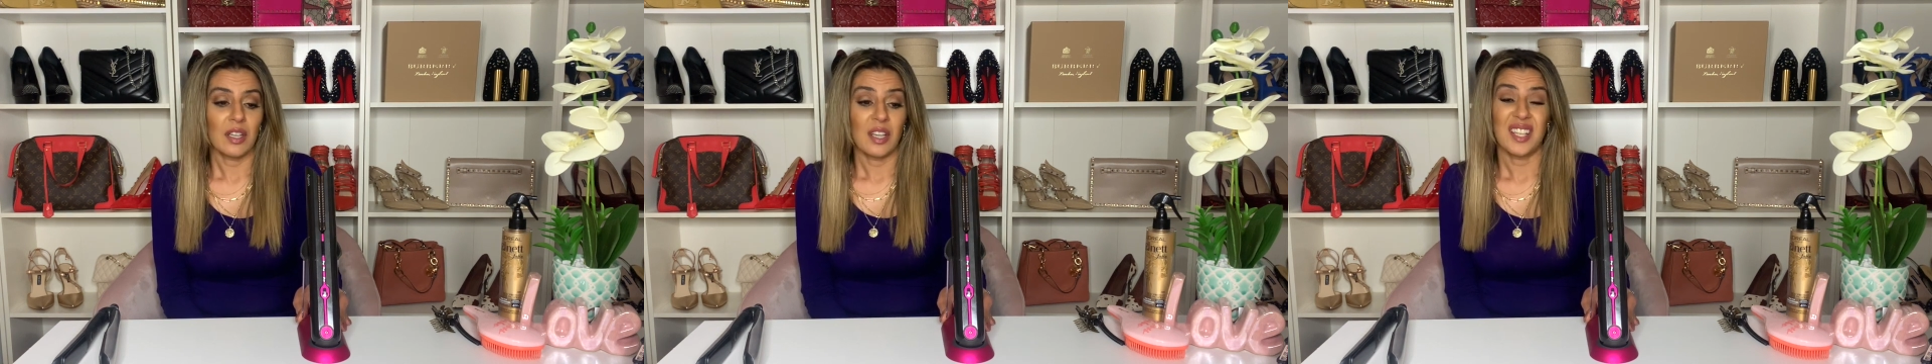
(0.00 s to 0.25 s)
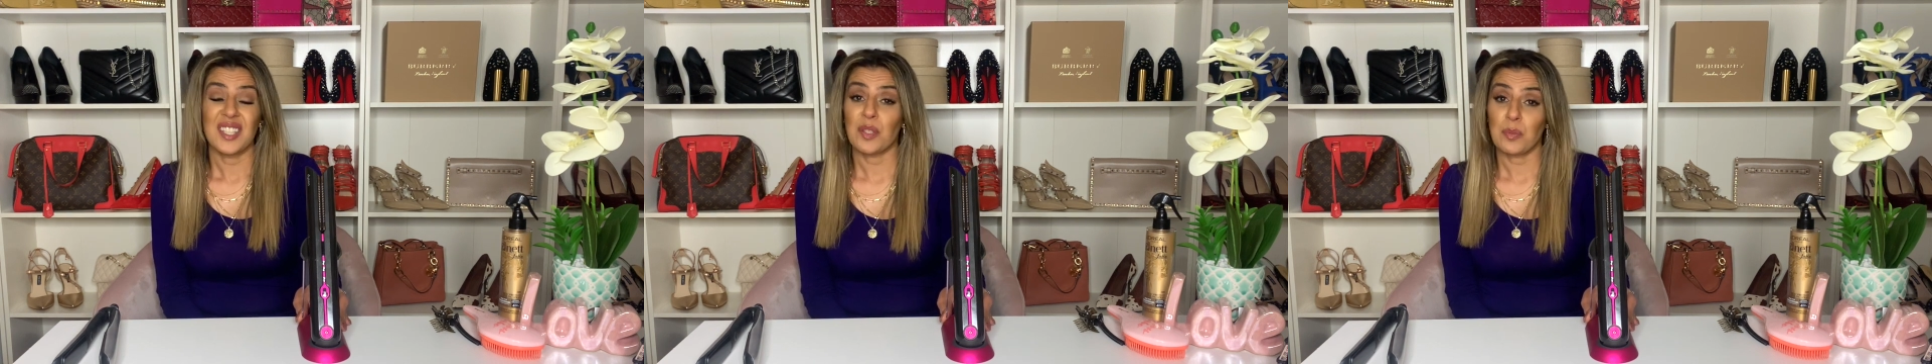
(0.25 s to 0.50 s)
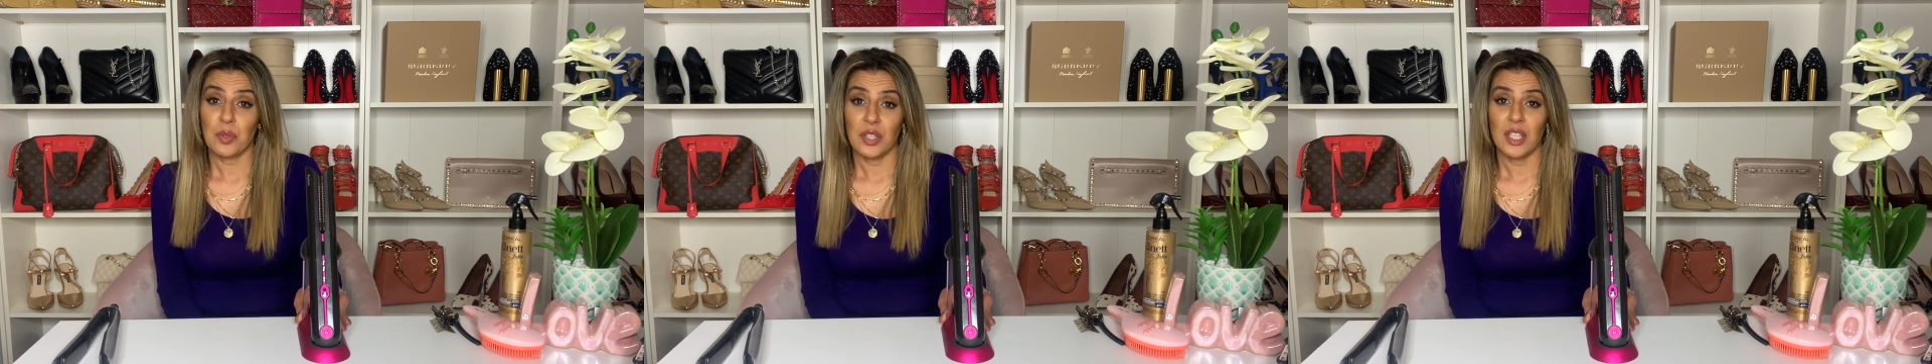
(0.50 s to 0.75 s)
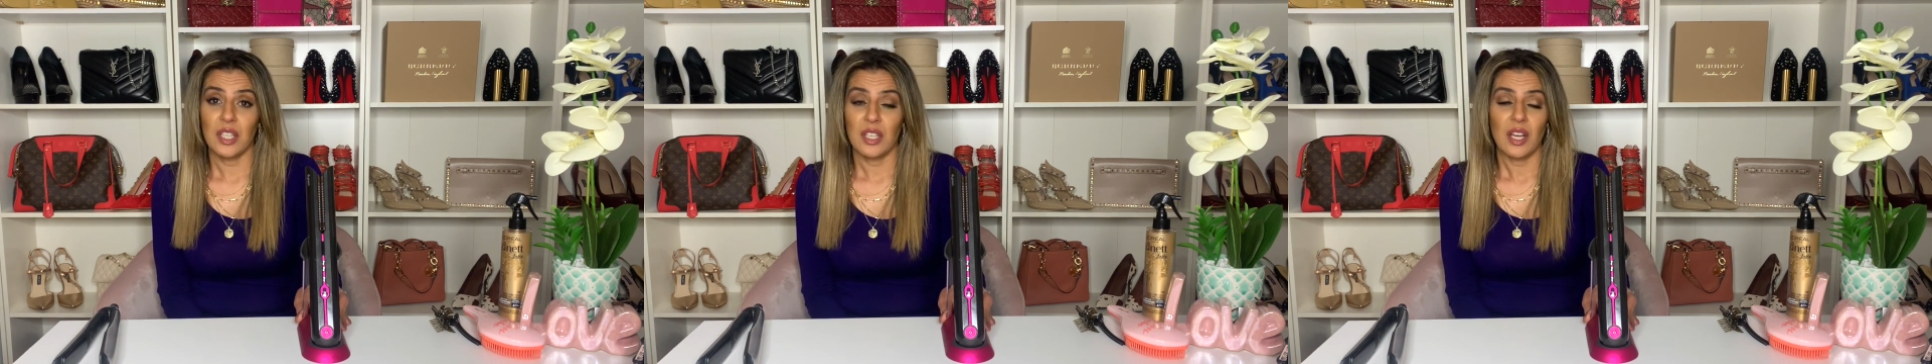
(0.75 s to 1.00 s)
Is it
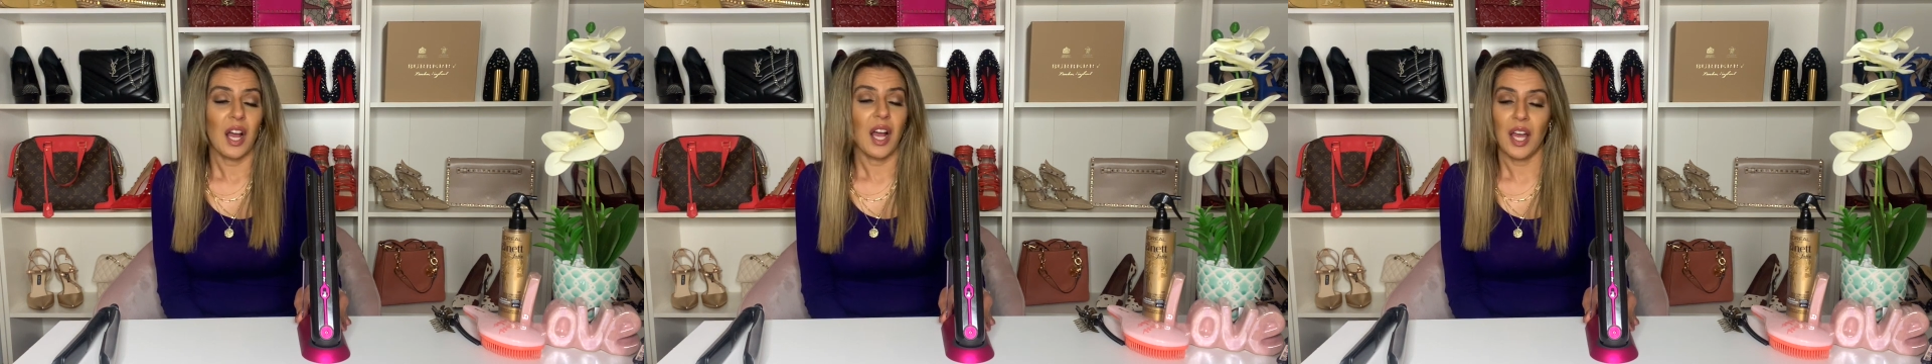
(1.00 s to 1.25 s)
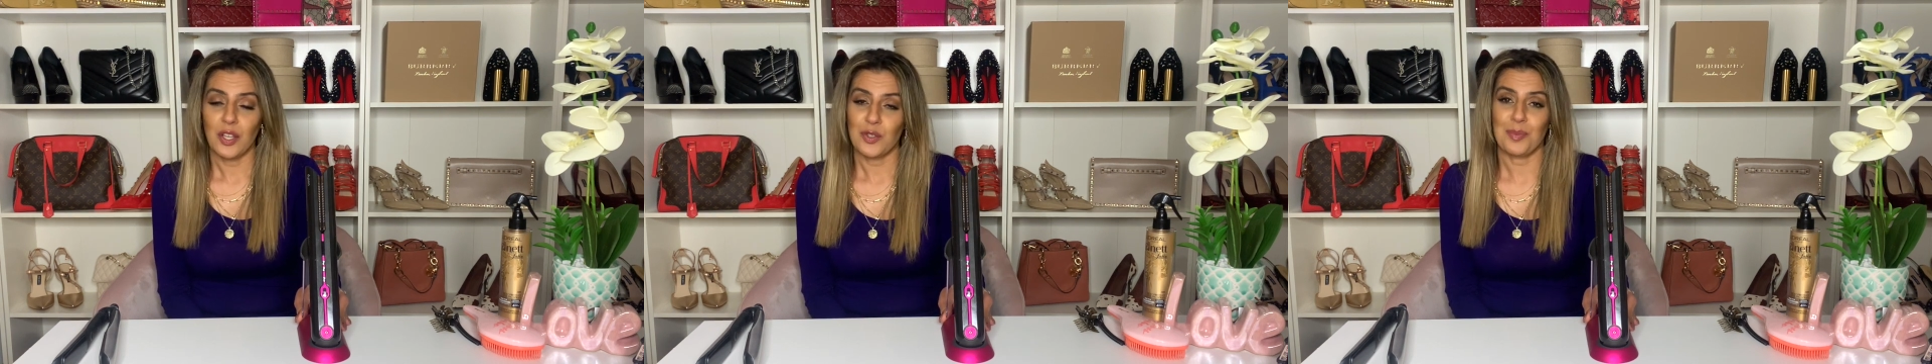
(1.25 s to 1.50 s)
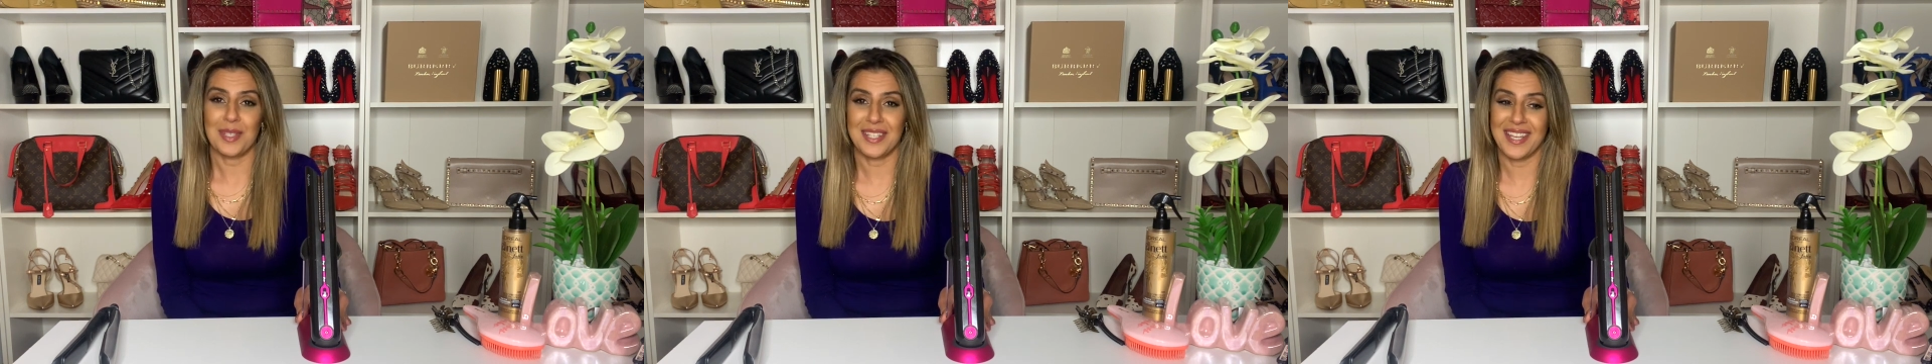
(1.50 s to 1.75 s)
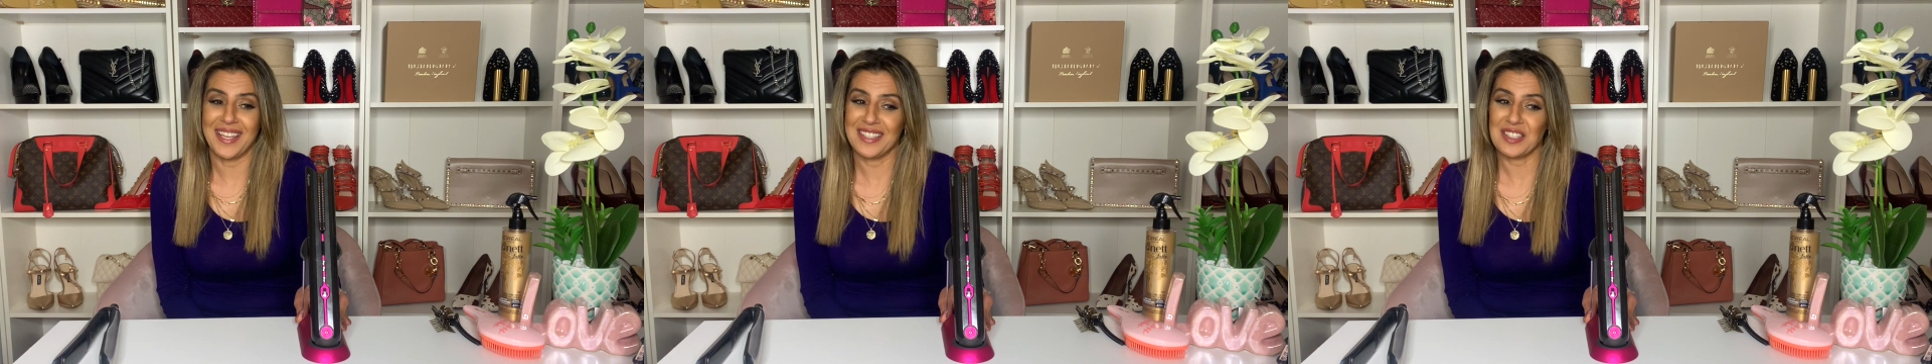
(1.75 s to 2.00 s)
pretty?
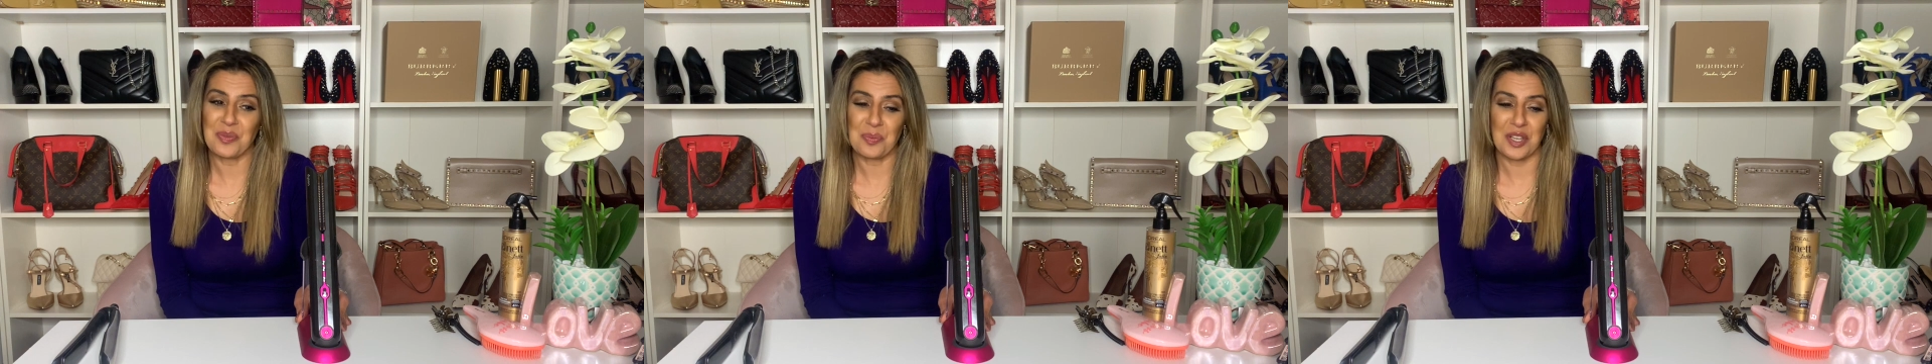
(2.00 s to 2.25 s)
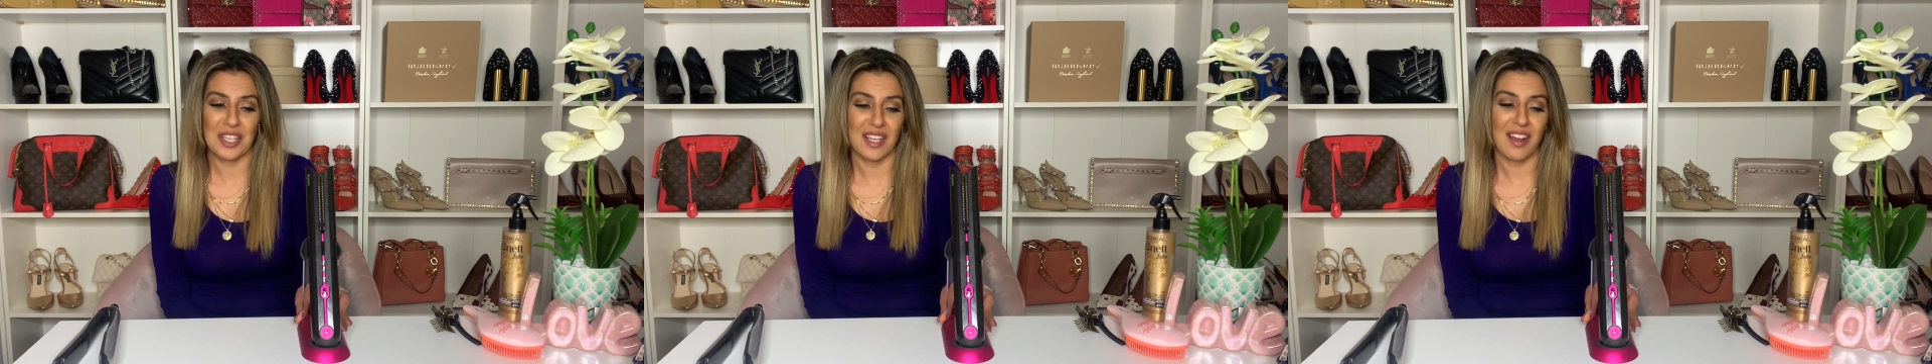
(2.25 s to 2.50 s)
100% it's pretty.